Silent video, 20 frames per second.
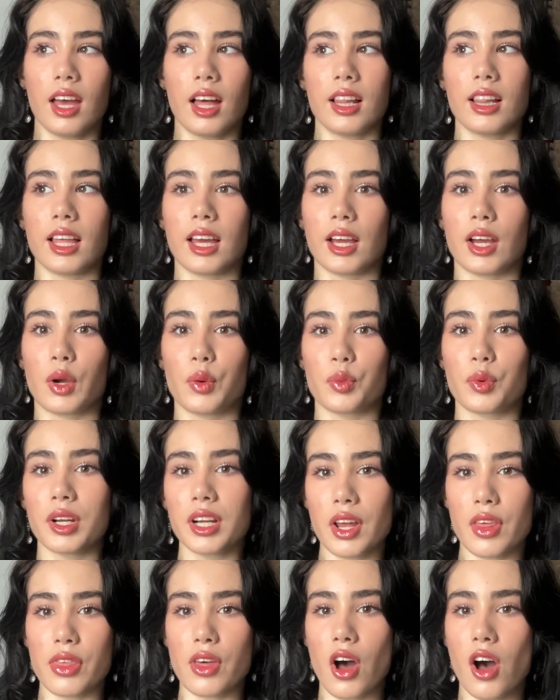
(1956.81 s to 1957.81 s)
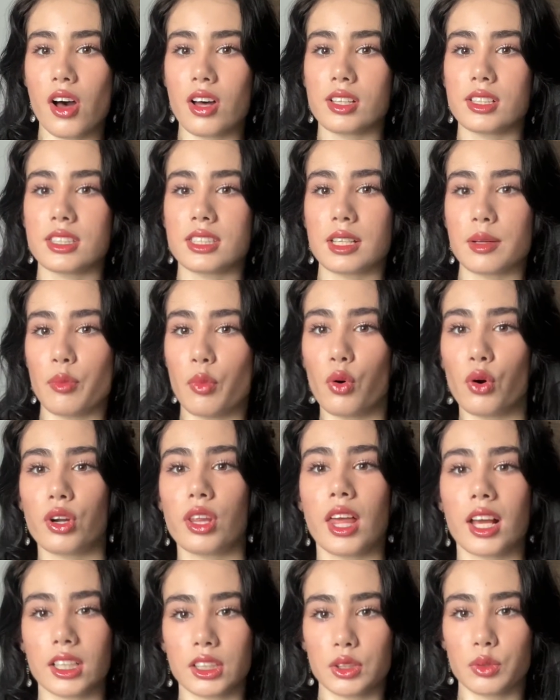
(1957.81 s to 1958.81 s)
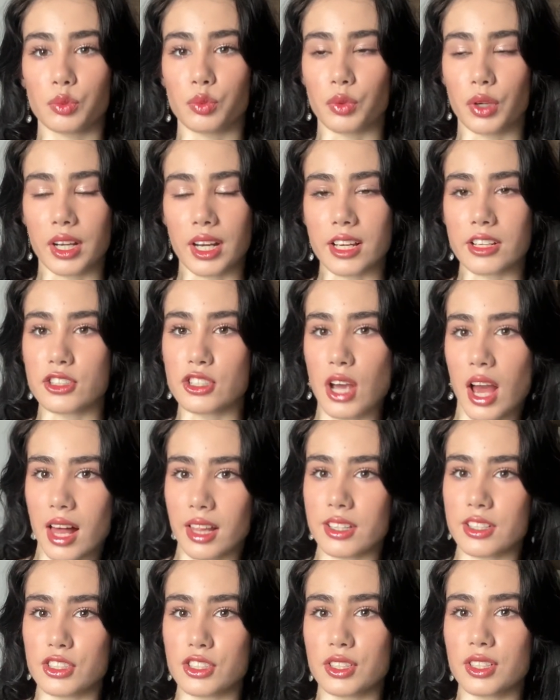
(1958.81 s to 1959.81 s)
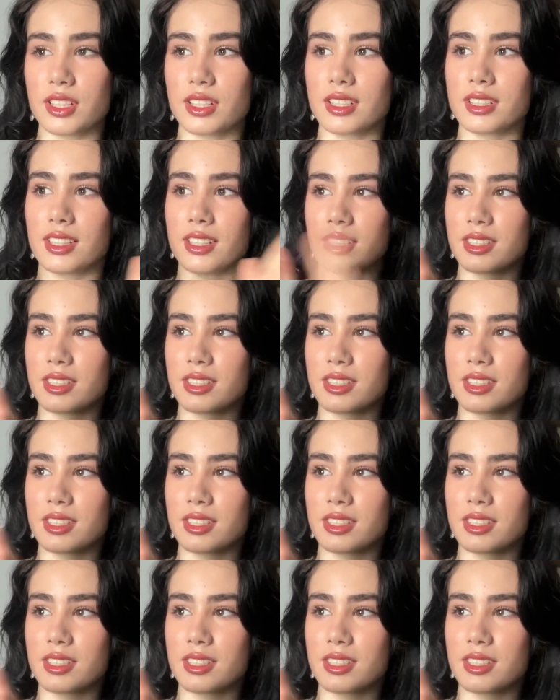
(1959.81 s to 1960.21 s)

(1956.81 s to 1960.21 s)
like readathons and more like reading challenges.